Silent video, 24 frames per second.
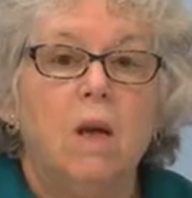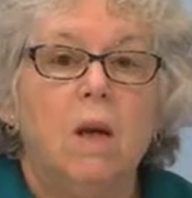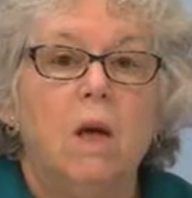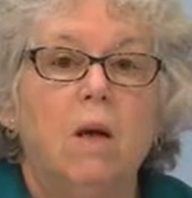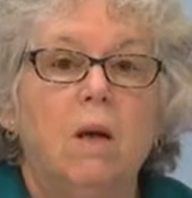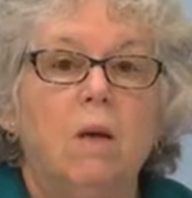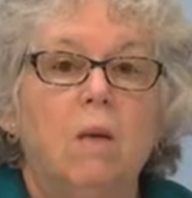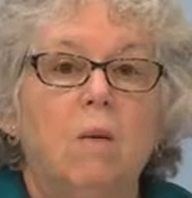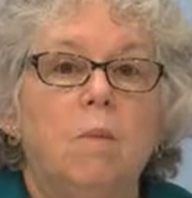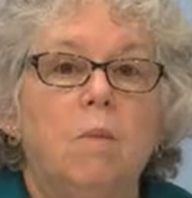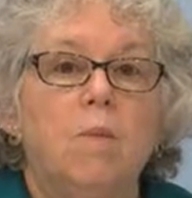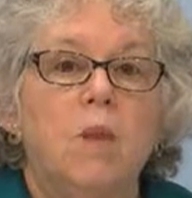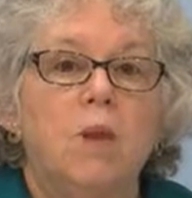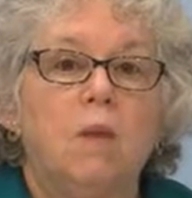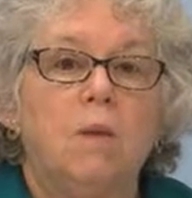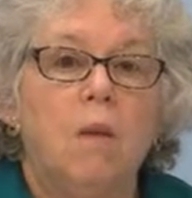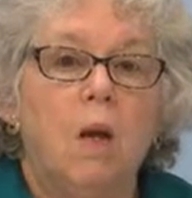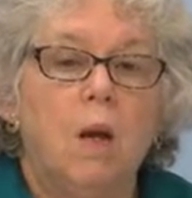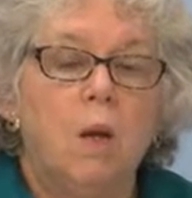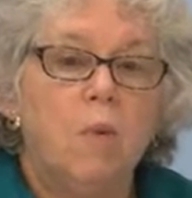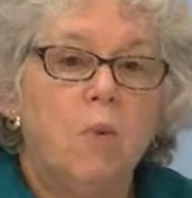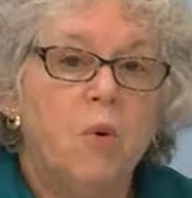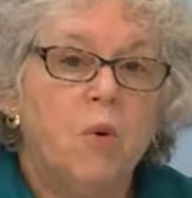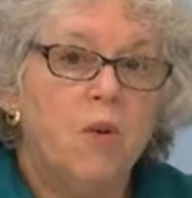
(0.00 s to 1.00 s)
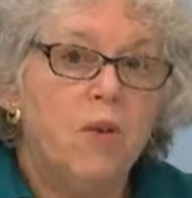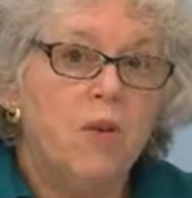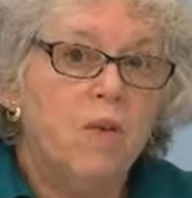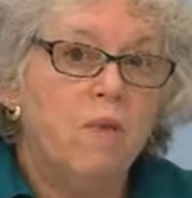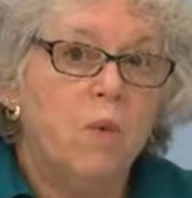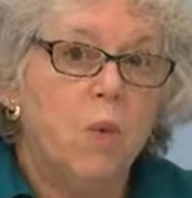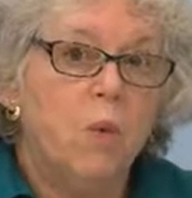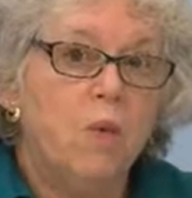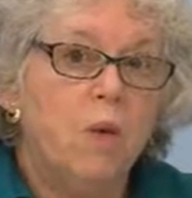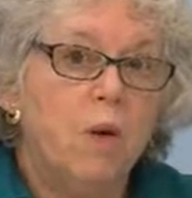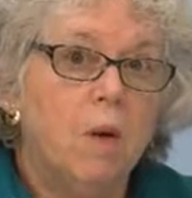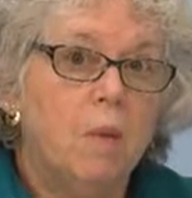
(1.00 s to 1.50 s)
The library's
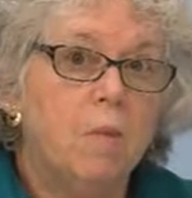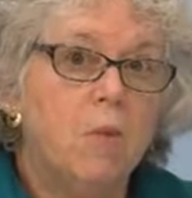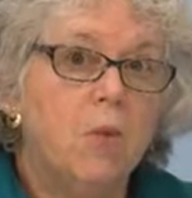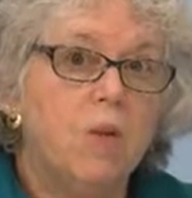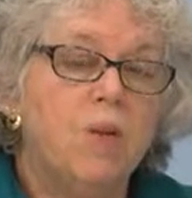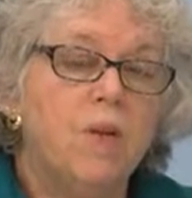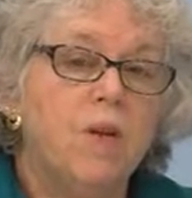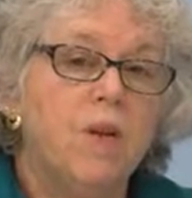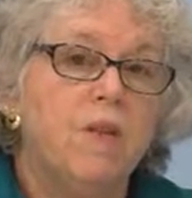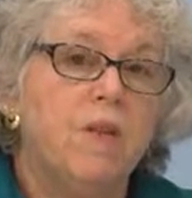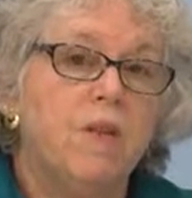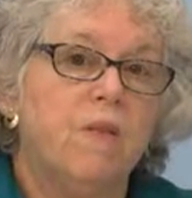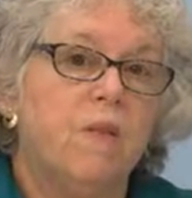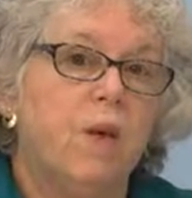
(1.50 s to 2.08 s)
phone number is